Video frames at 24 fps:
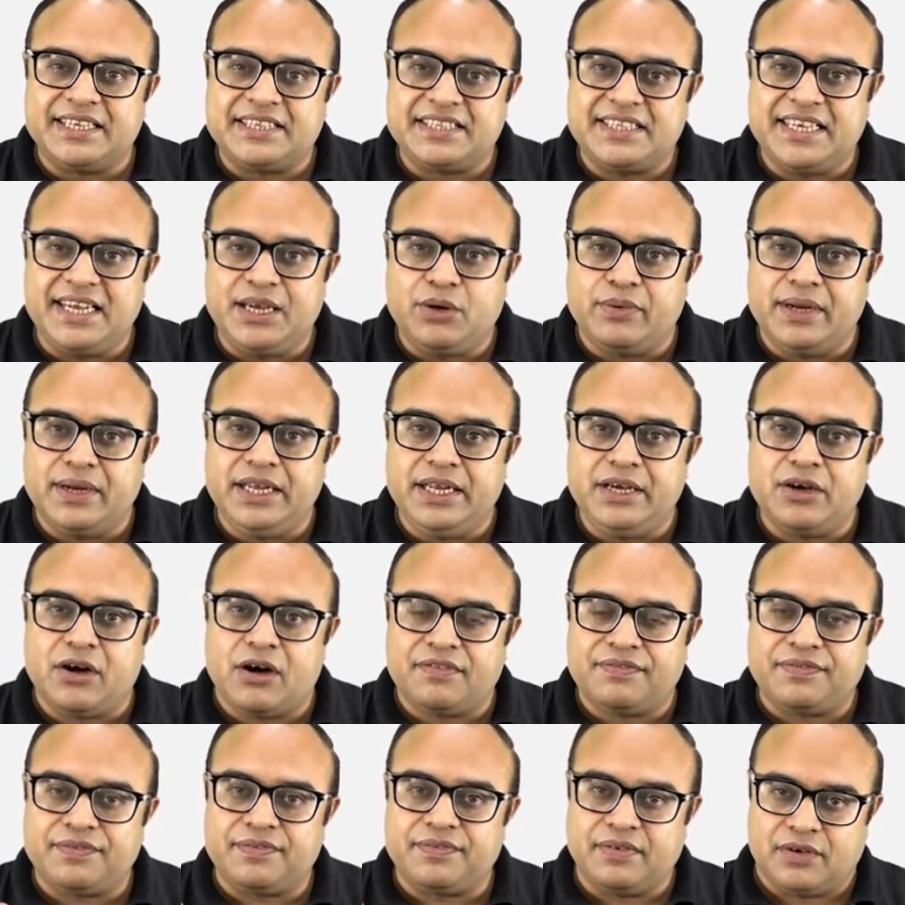sequelae
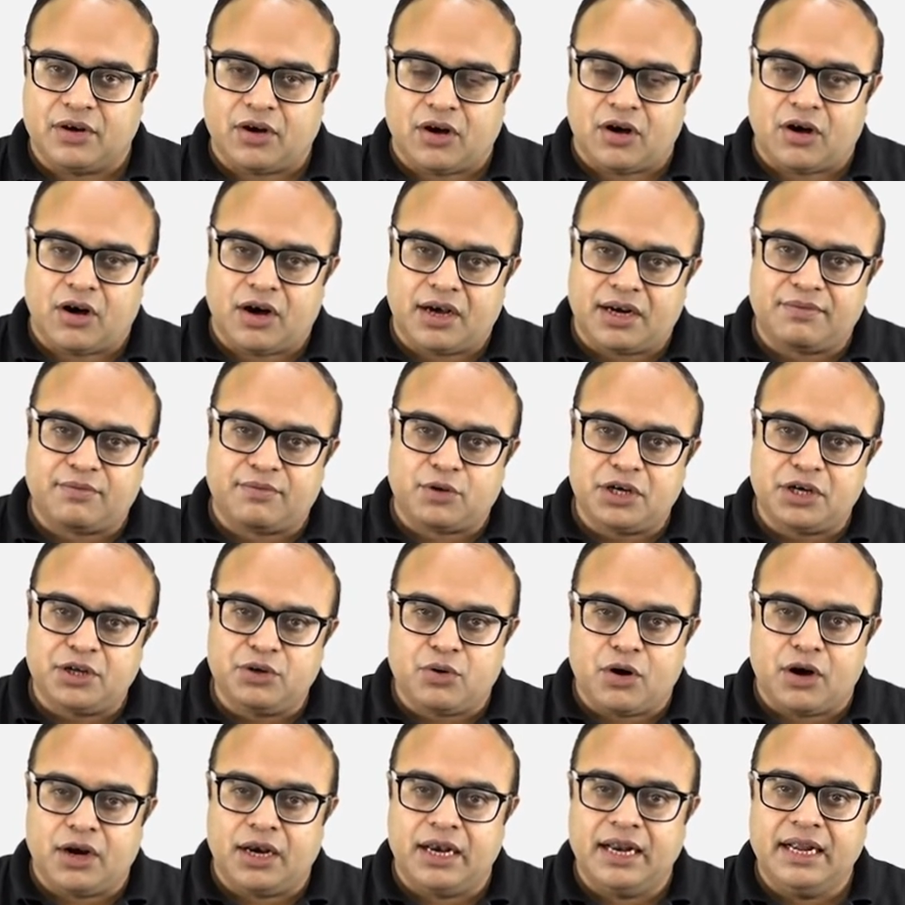of, or what you
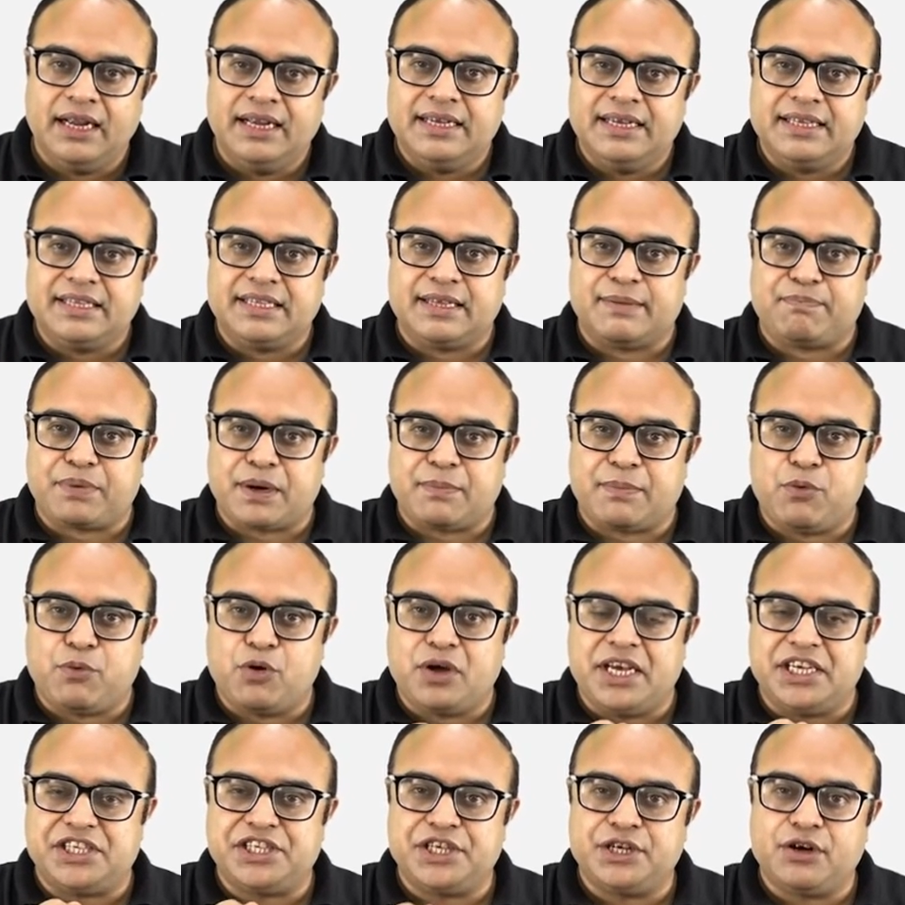call the
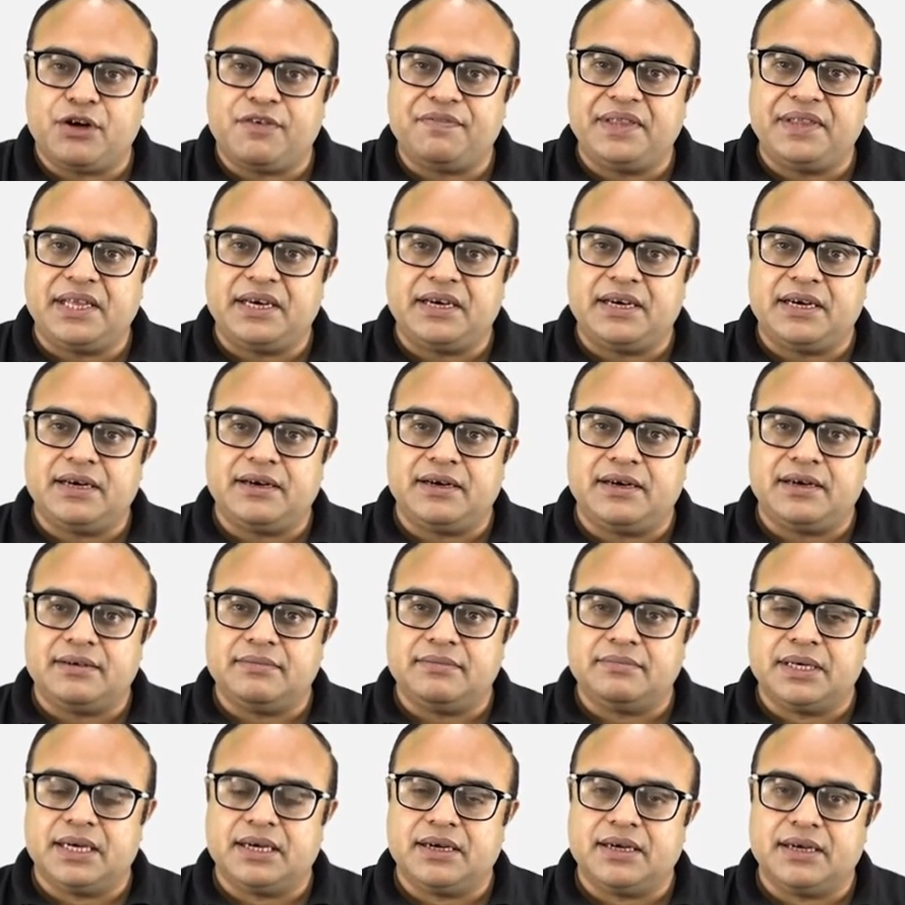propagation of
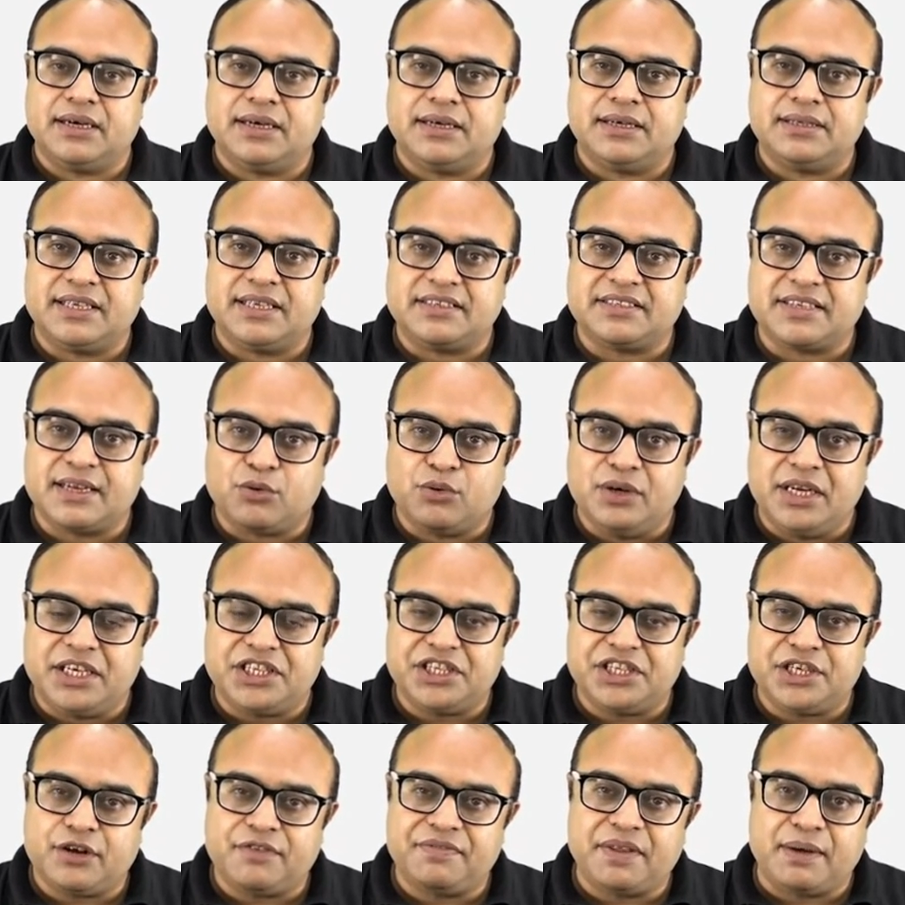the
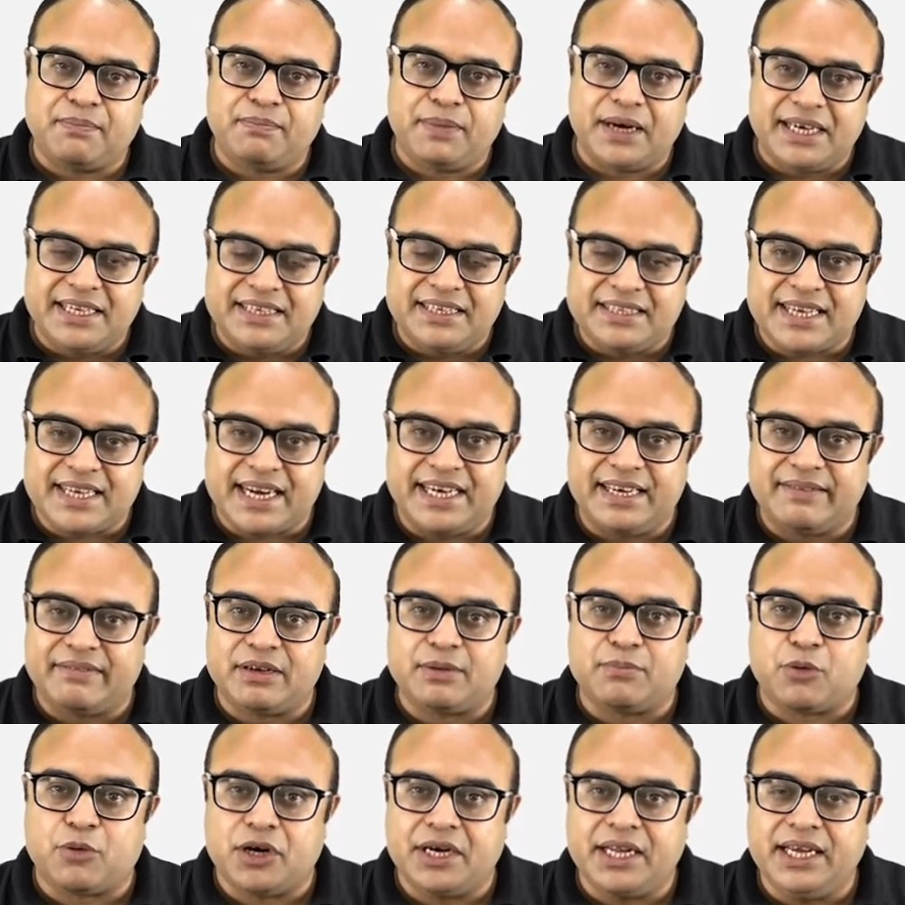circulation of the blood inside our
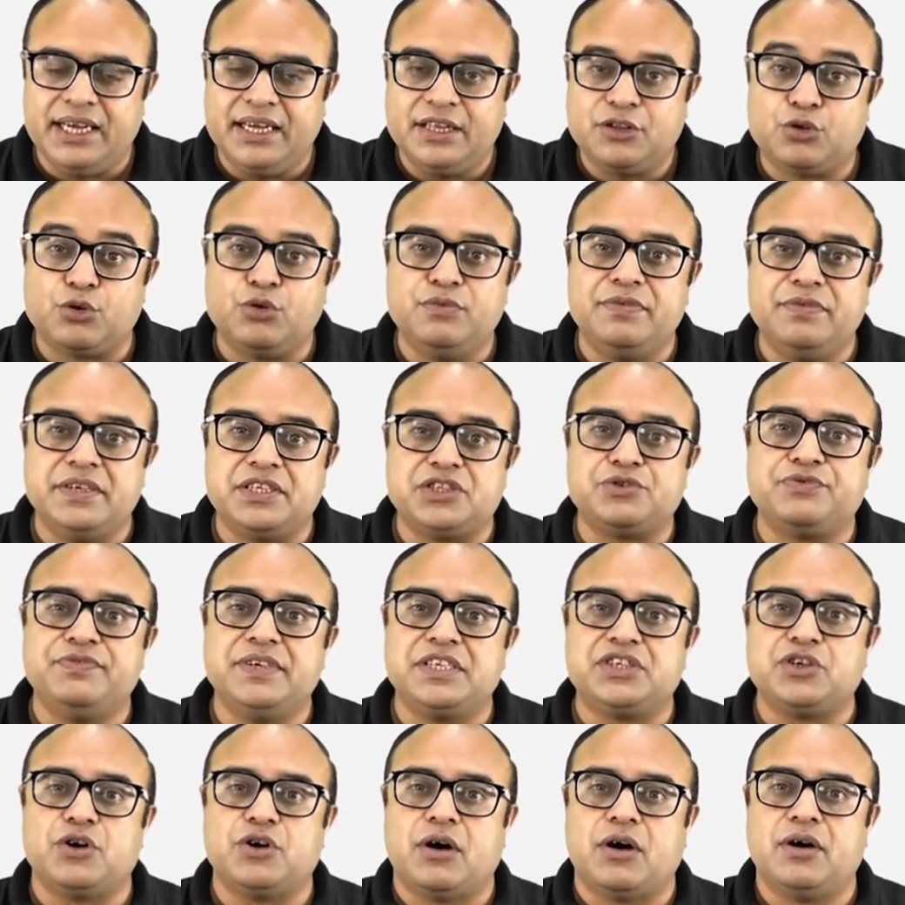body, through
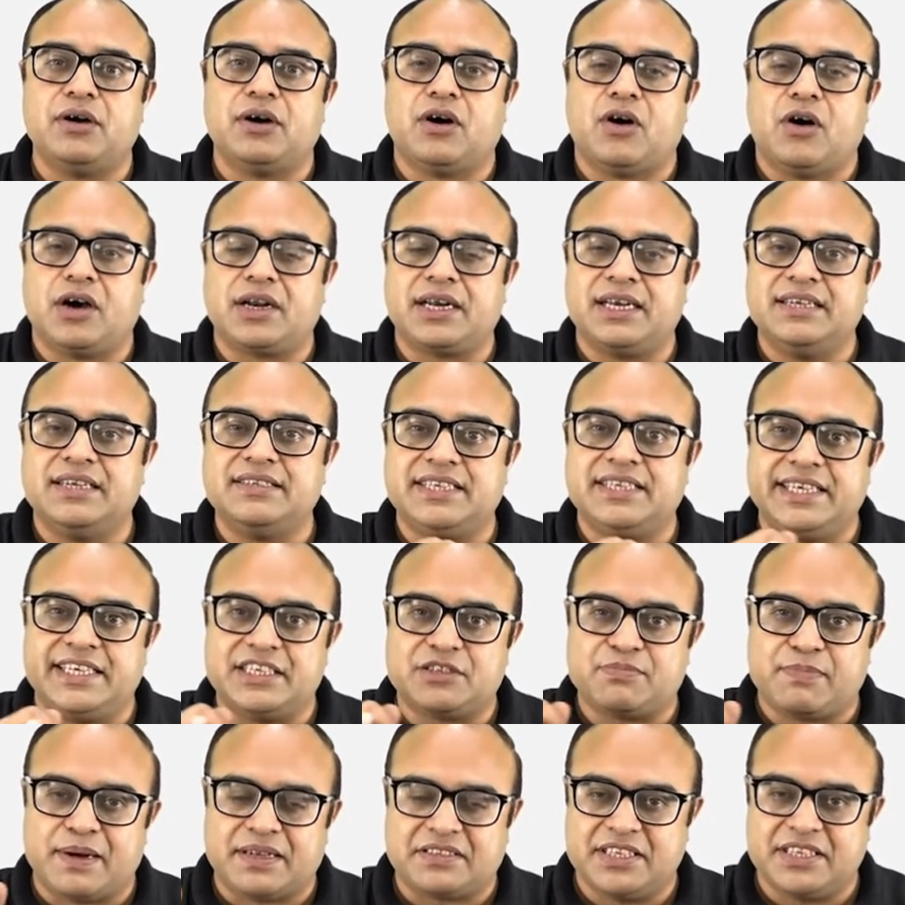which organs it is
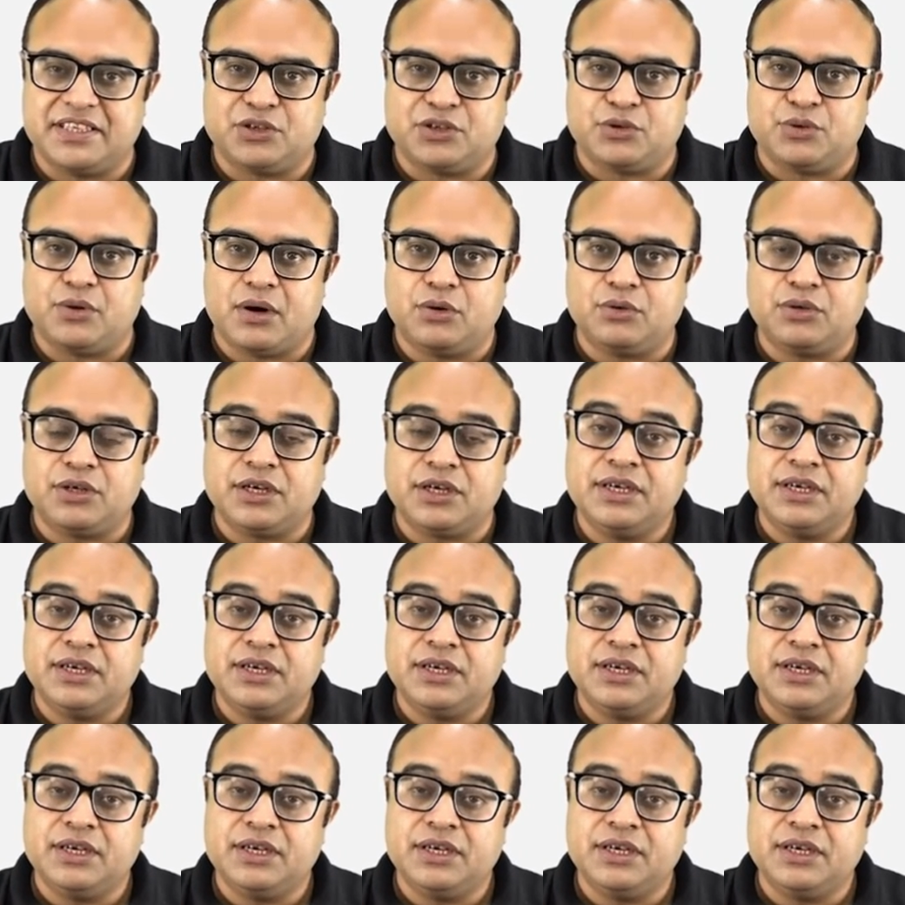passing throughout.